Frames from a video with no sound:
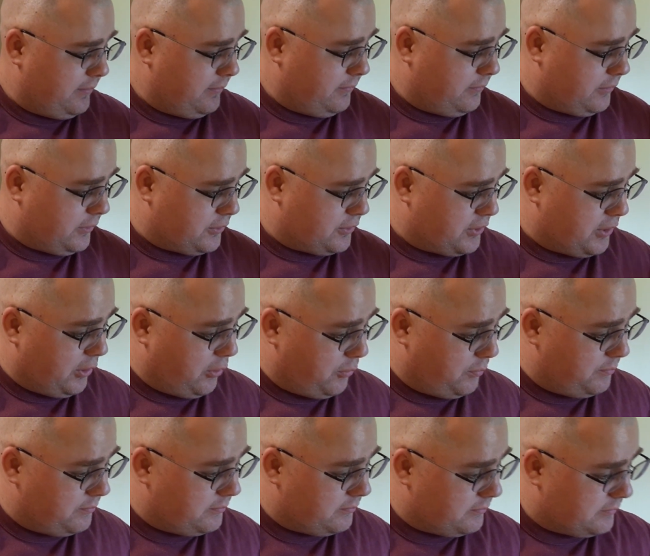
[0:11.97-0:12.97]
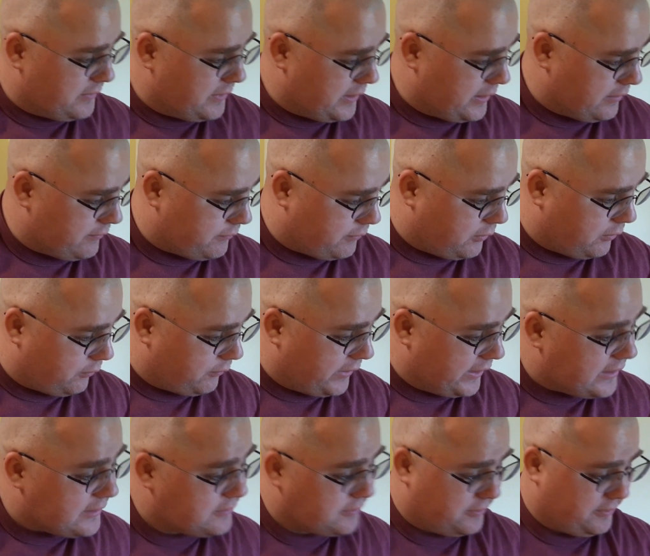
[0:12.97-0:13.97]
for soap, and for a
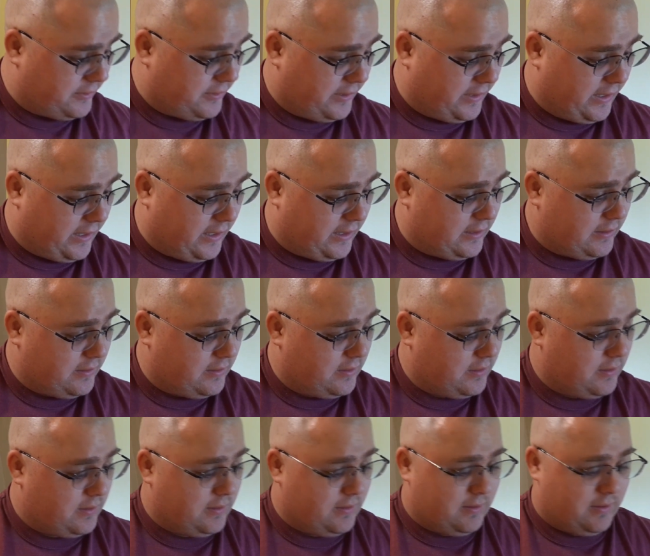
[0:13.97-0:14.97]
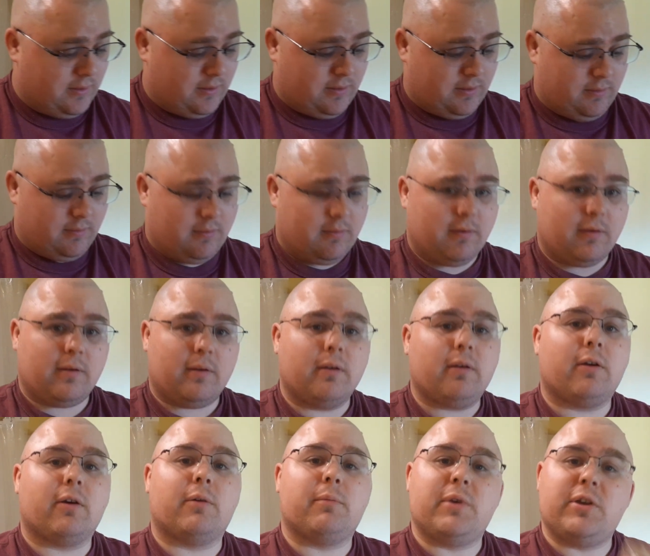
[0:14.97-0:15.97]
razor today,
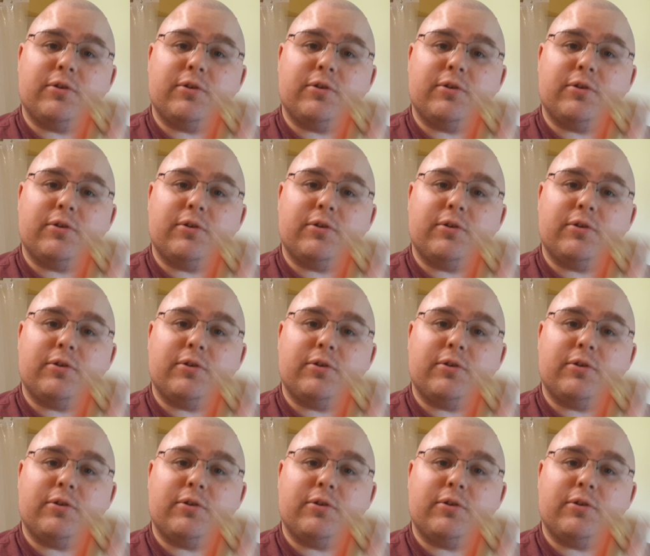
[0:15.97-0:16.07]
I'm going to be